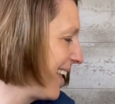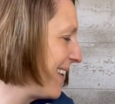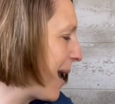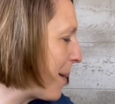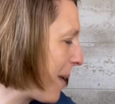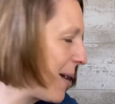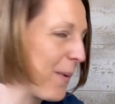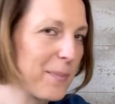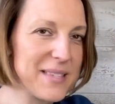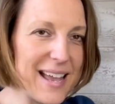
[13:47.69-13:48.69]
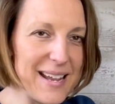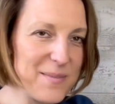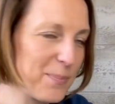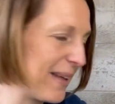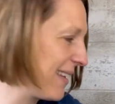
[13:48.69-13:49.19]
not my website,
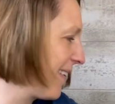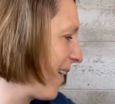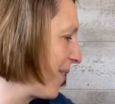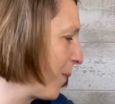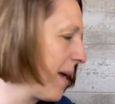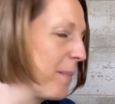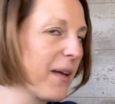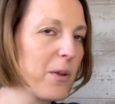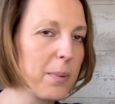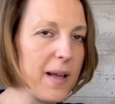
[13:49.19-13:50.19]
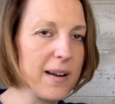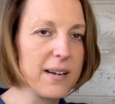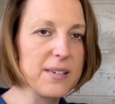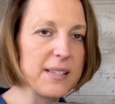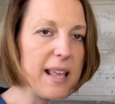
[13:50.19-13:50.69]
but on the web, other
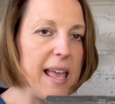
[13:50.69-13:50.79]
bloggers.